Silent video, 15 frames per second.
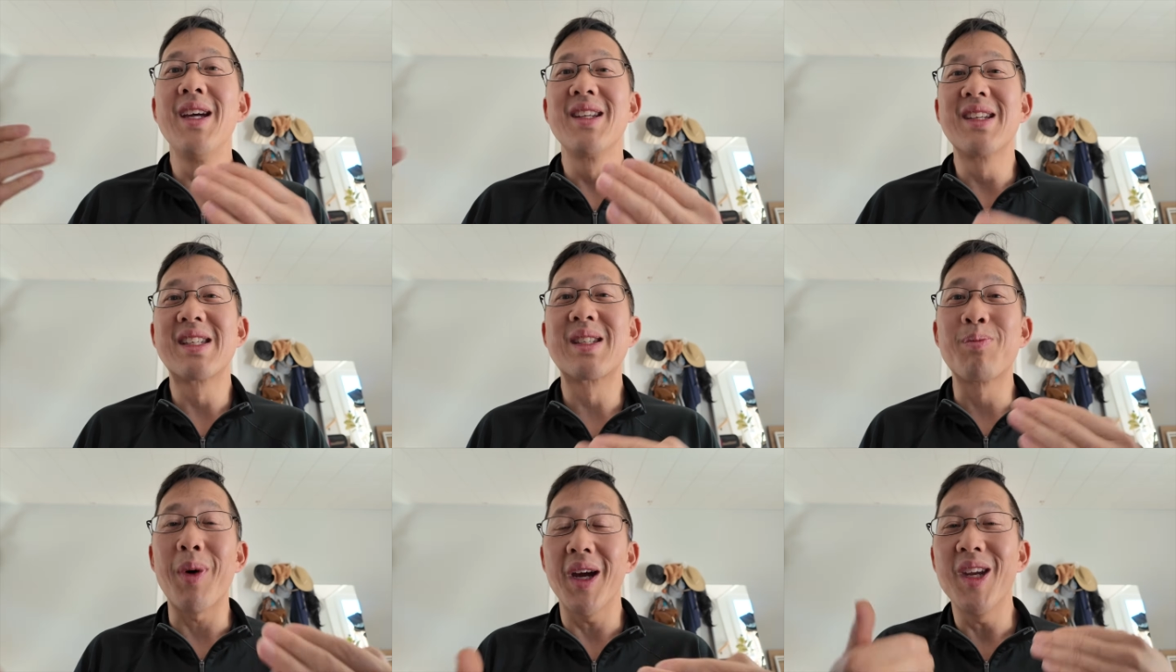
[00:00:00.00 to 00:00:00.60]

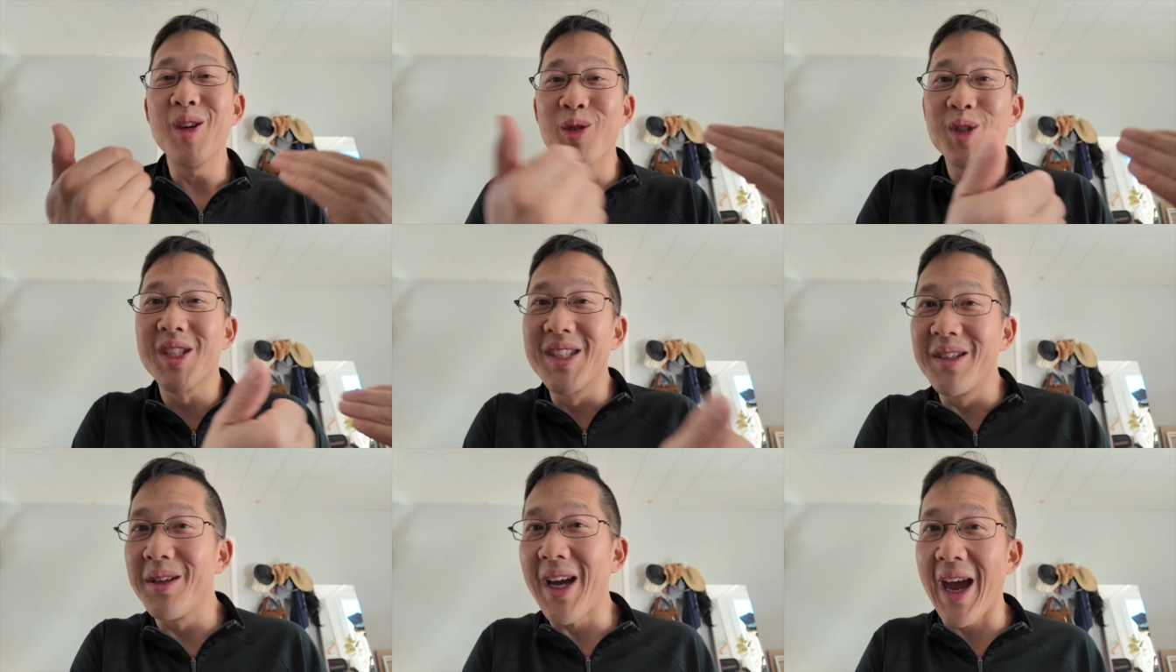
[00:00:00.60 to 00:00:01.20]
despite you're
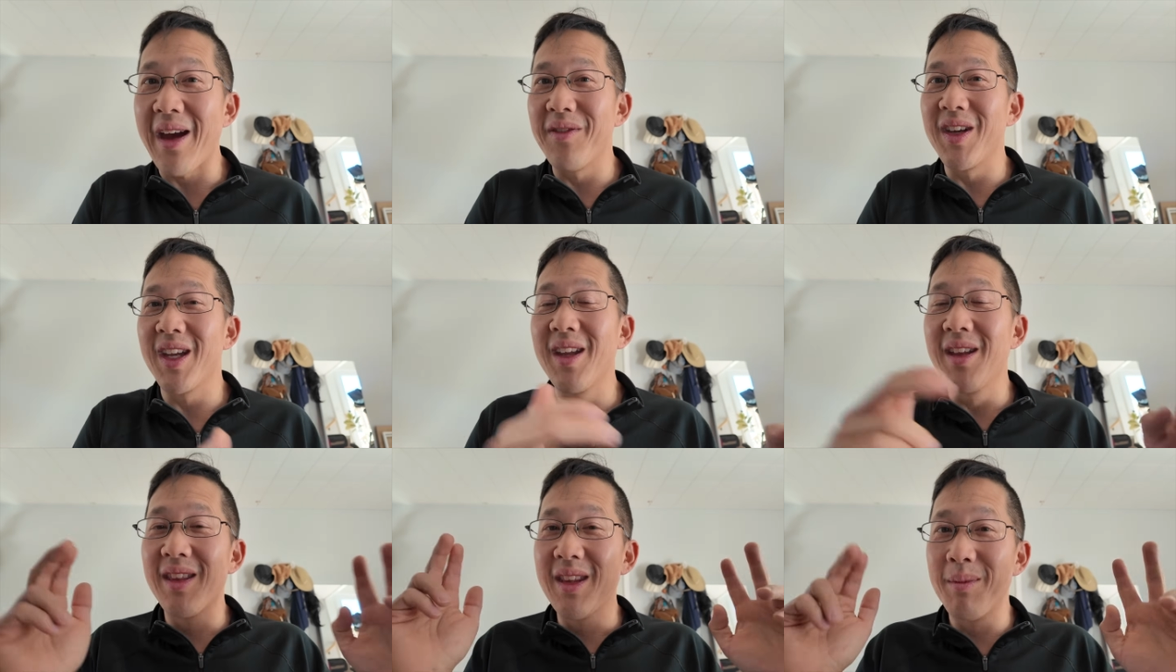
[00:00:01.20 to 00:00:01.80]
still
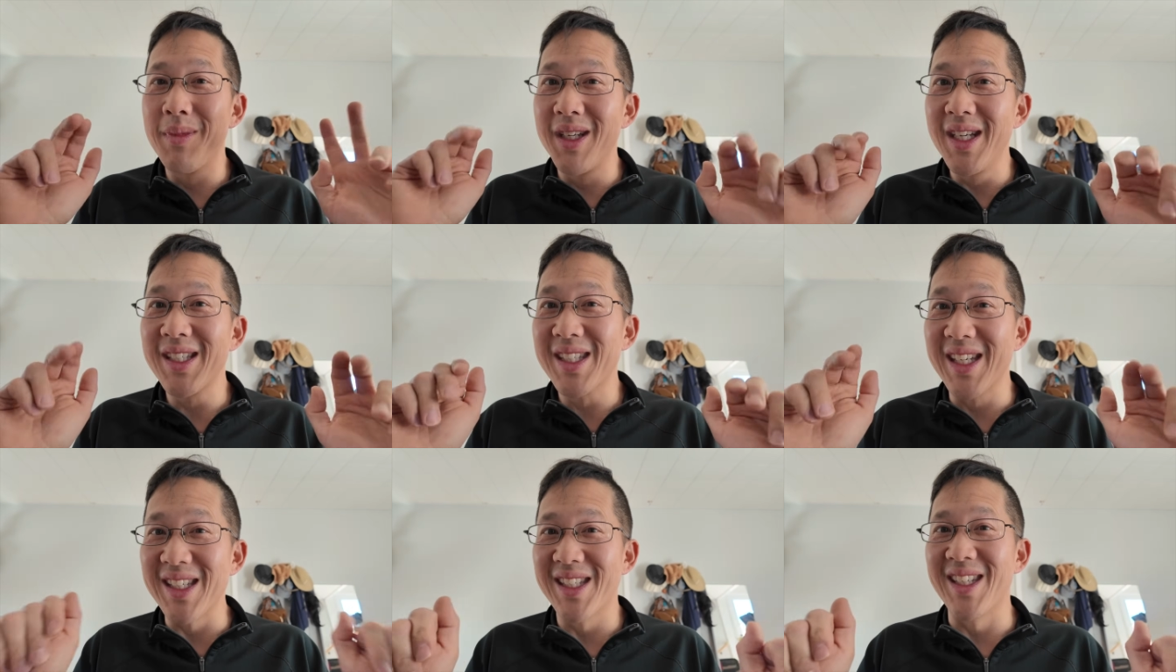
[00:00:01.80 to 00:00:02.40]
having the
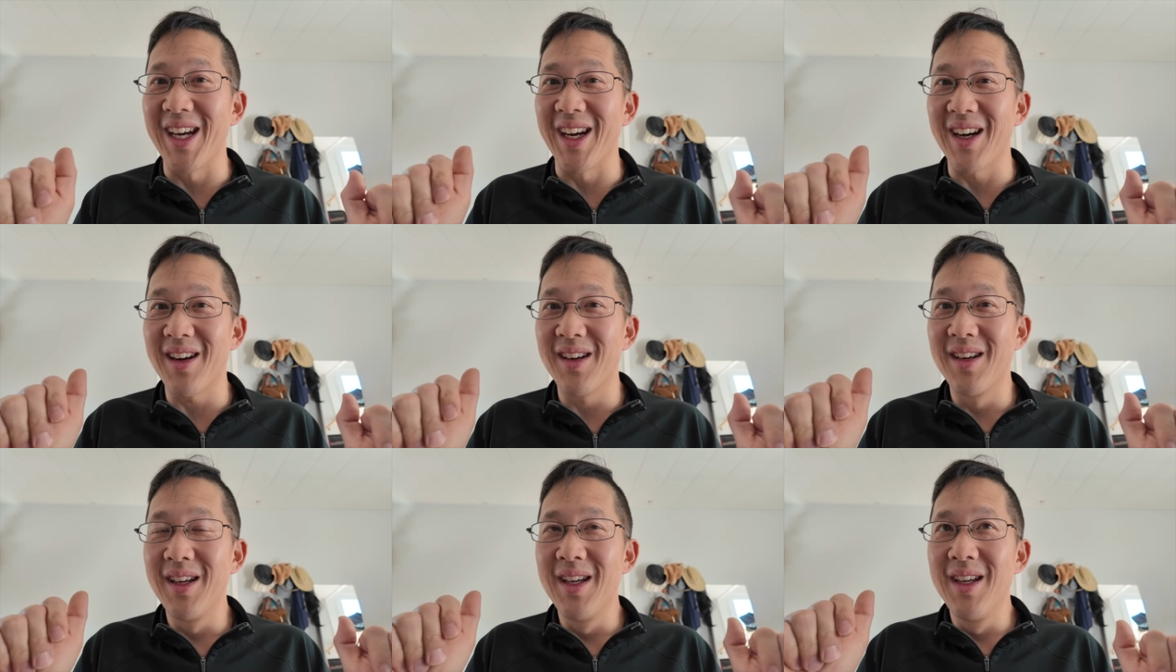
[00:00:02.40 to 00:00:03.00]
meniscus tear.